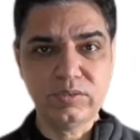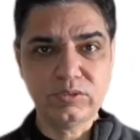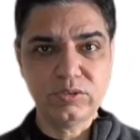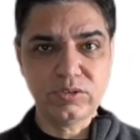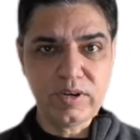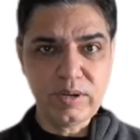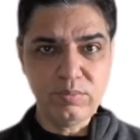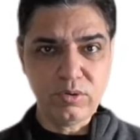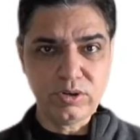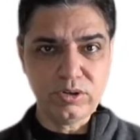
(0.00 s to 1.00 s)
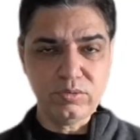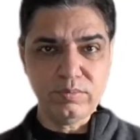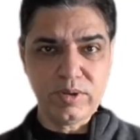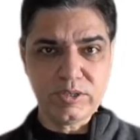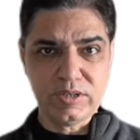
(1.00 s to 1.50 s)
So it's very important to
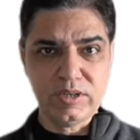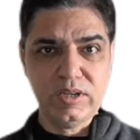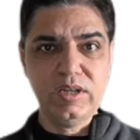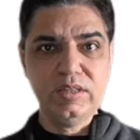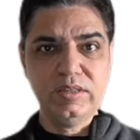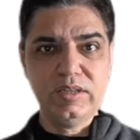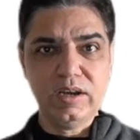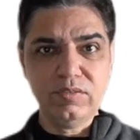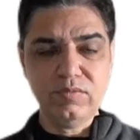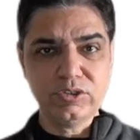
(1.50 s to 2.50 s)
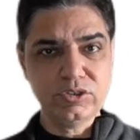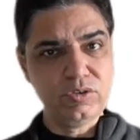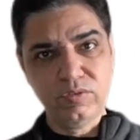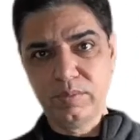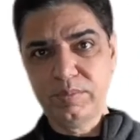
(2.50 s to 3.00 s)
measure the lung function
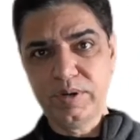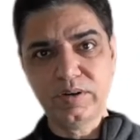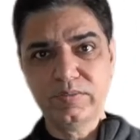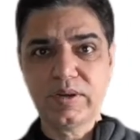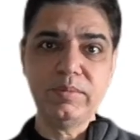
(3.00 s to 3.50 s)
over a period of time,